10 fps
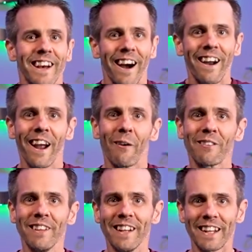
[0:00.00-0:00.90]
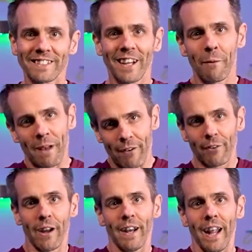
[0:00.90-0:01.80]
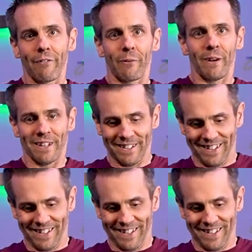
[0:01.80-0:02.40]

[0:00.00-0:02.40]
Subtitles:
All right, we'll see you next time. Have a great day, everyone.